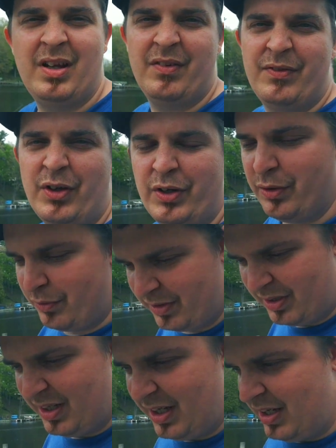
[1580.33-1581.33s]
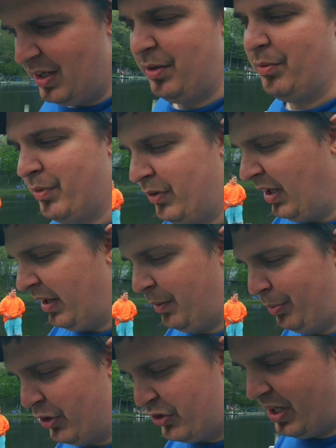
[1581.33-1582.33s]
If you're new, we greatly
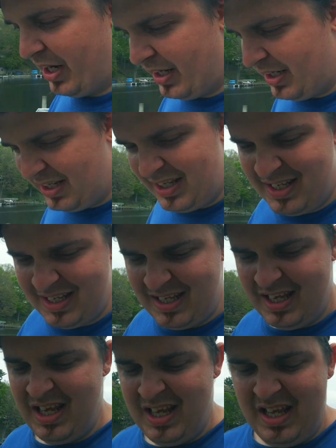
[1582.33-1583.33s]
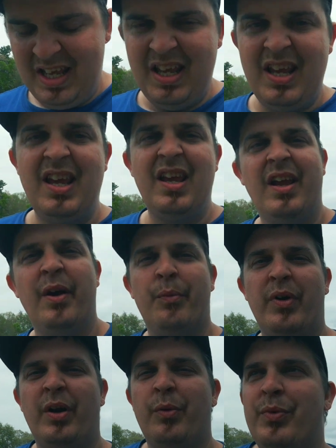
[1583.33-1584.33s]
appreciate it. And
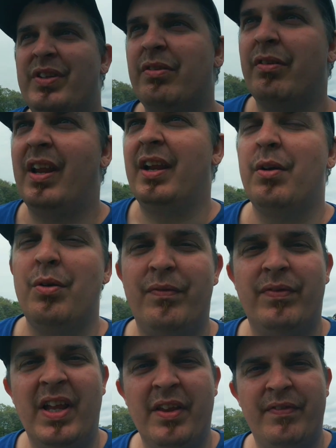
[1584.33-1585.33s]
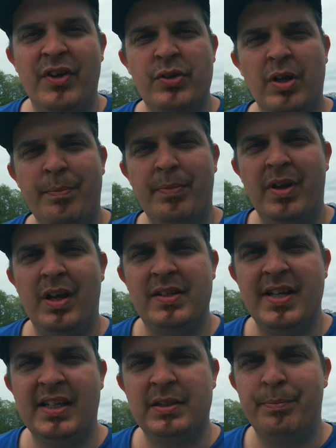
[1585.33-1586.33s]
we're, we still got to go and flay the fish up and
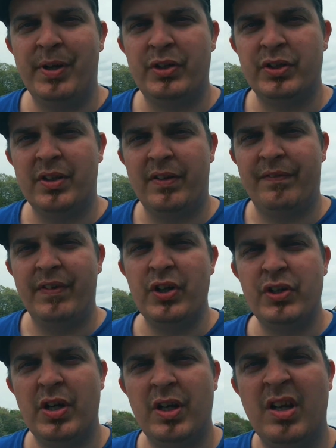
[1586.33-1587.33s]
take some pictures of the fish